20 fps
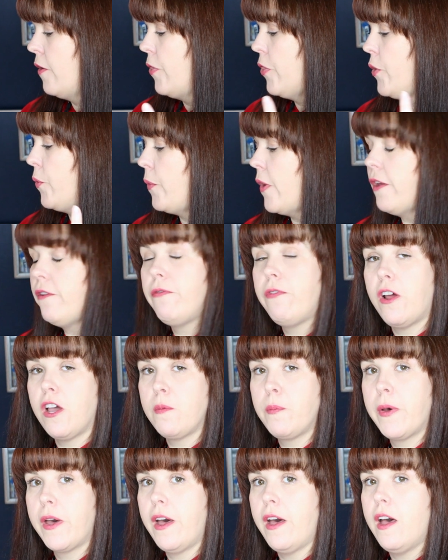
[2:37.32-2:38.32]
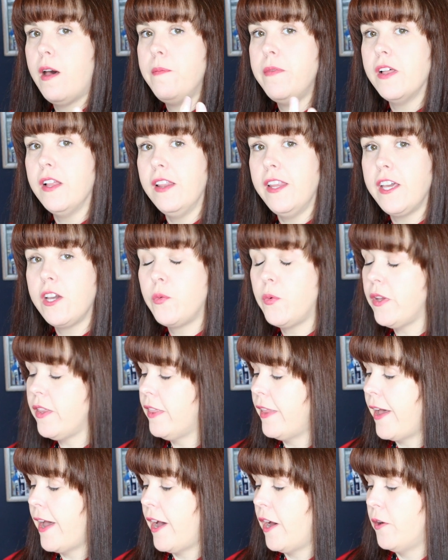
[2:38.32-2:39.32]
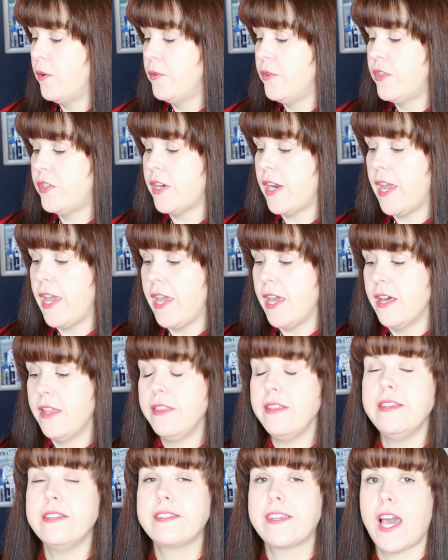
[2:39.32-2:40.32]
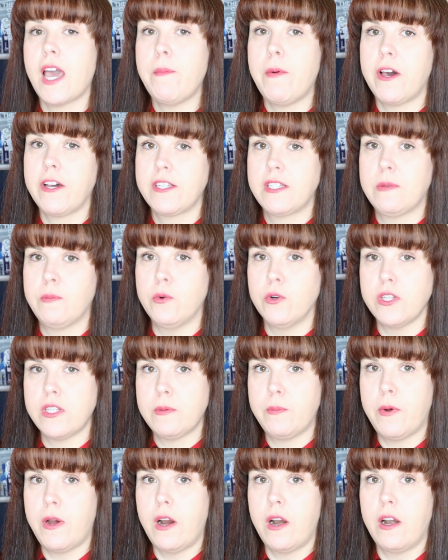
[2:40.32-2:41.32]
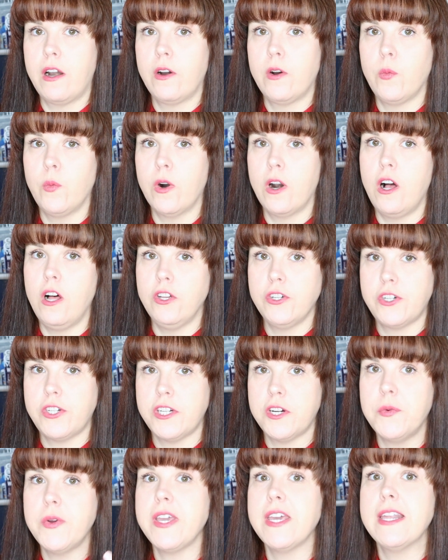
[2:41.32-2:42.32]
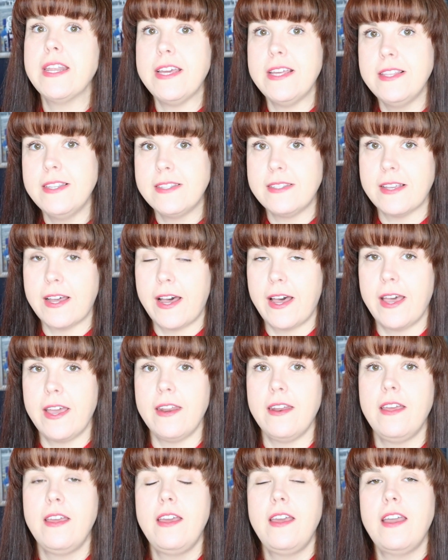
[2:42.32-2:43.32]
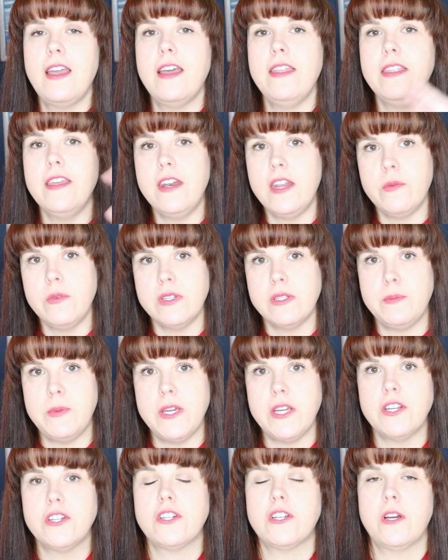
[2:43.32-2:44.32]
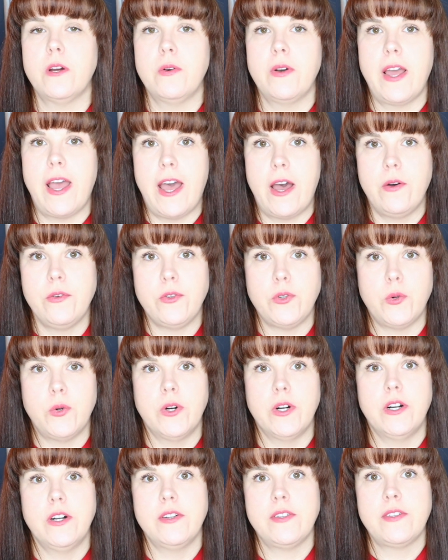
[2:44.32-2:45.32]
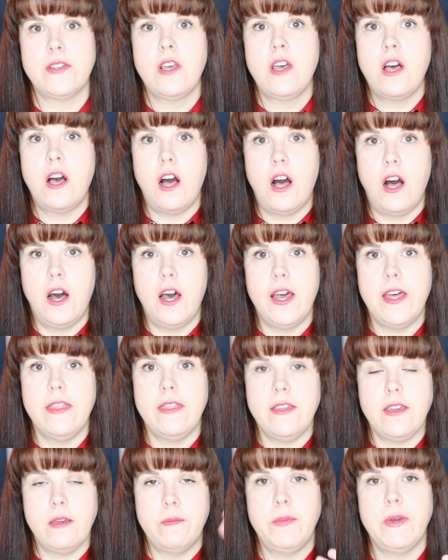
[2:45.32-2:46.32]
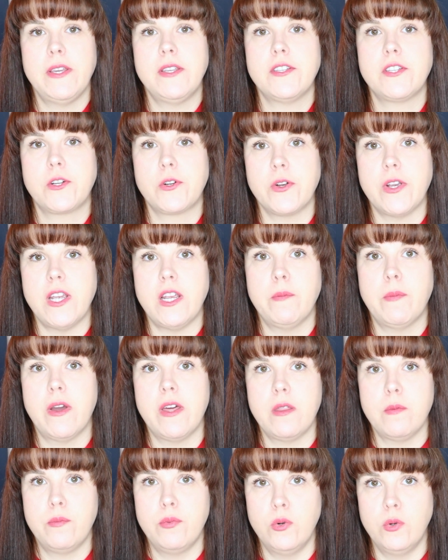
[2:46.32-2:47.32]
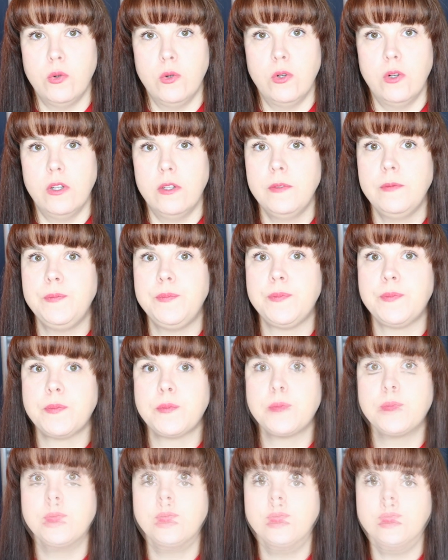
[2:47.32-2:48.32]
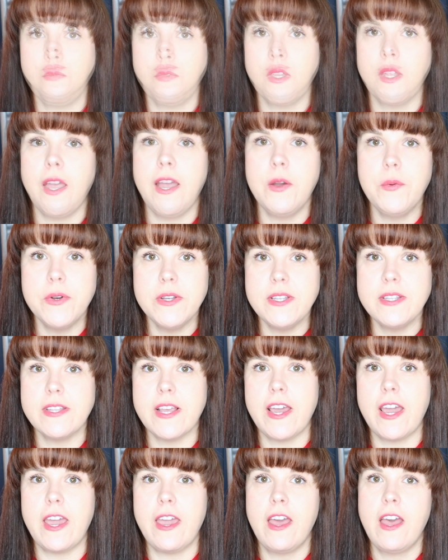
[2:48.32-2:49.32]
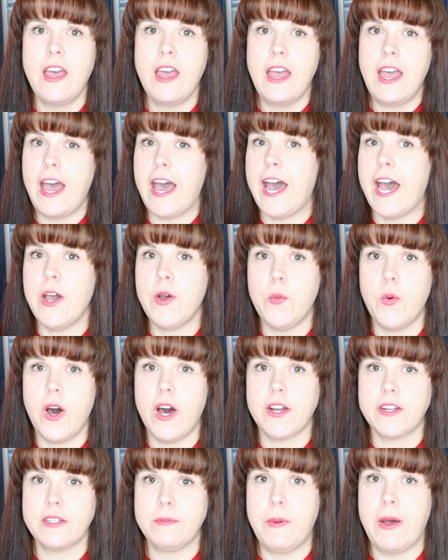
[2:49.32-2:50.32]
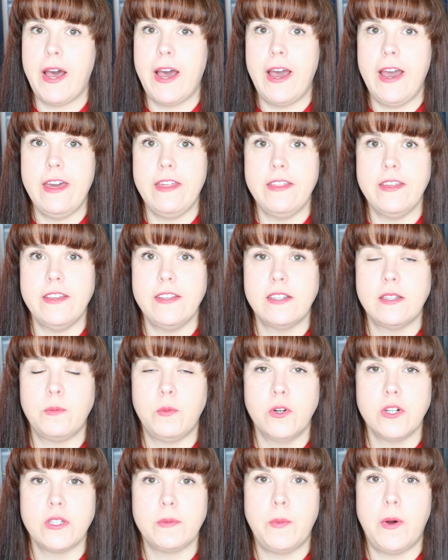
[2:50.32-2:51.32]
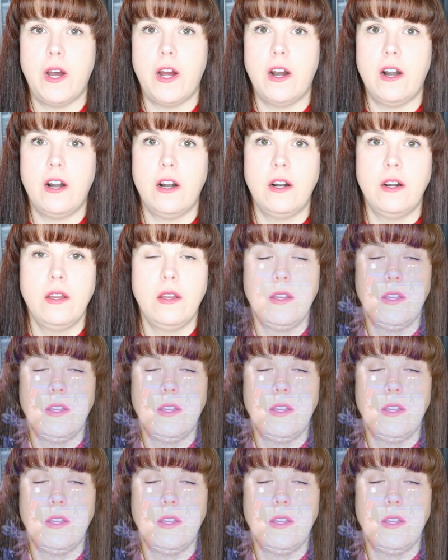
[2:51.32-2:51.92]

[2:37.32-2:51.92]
the Red Frog Pub, the Liquid Lounge, and the Skybox Sports Bar were all showing it inside, and then it was being showed outdoors on the big screen by the pool. I will say, I walked by the sports bar